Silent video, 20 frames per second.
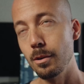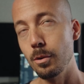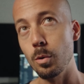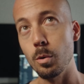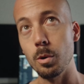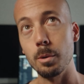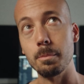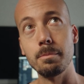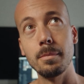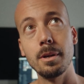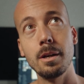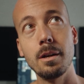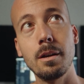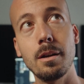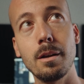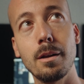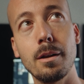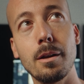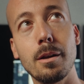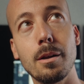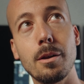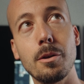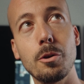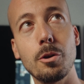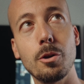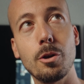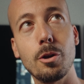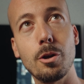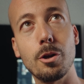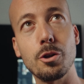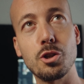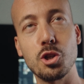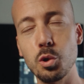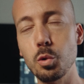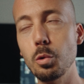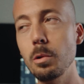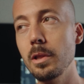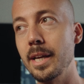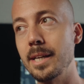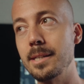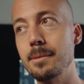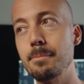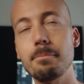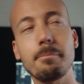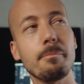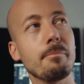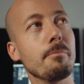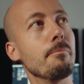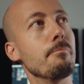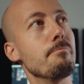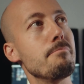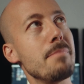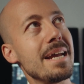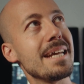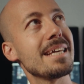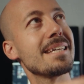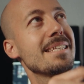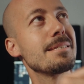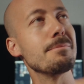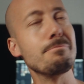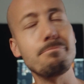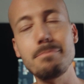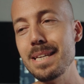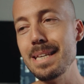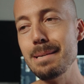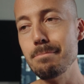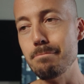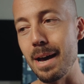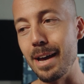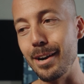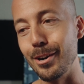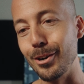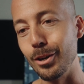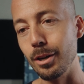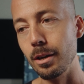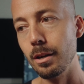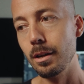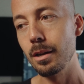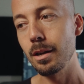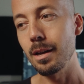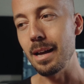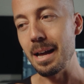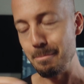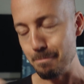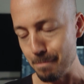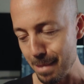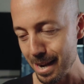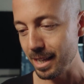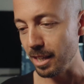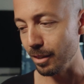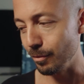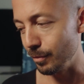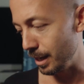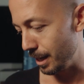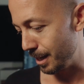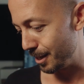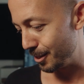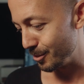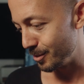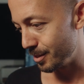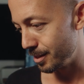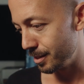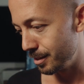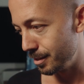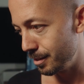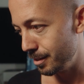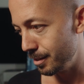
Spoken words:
Or a tool that makes me better at making videos.